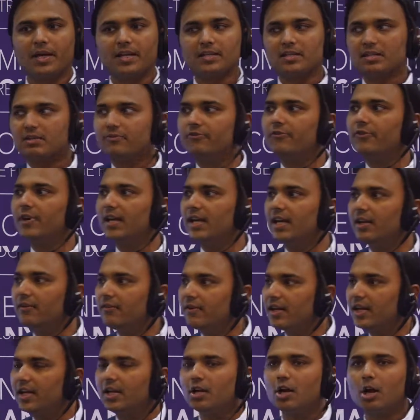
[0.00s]
it's a very,
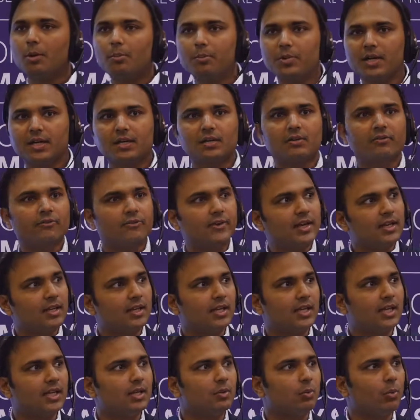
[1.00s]
very
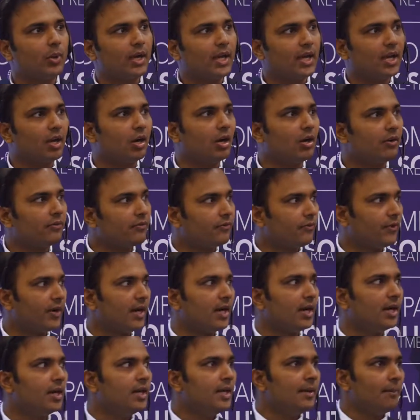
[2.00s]
operator-friendly way of
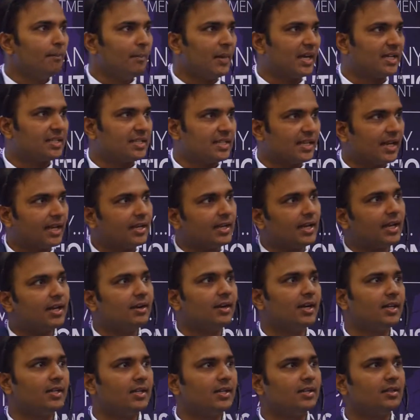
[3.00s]
mixing and
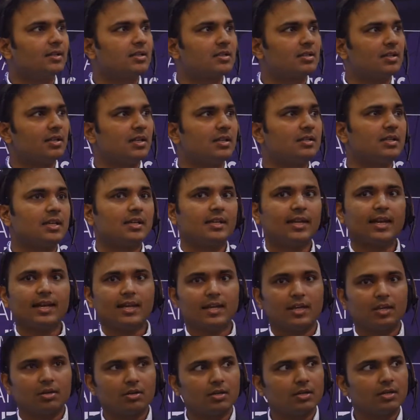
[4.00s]
aerating the sludge and
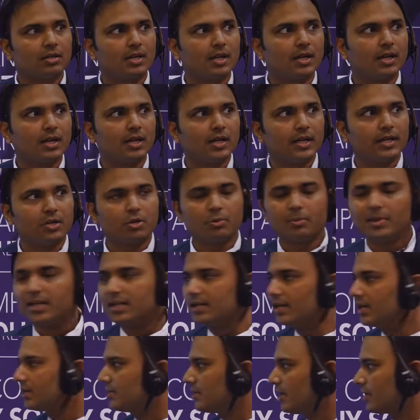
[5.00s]
getting your
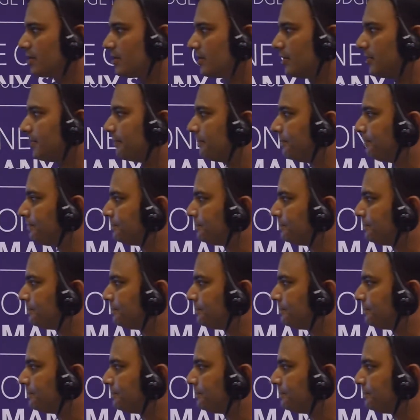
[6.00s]
aerobic digestion.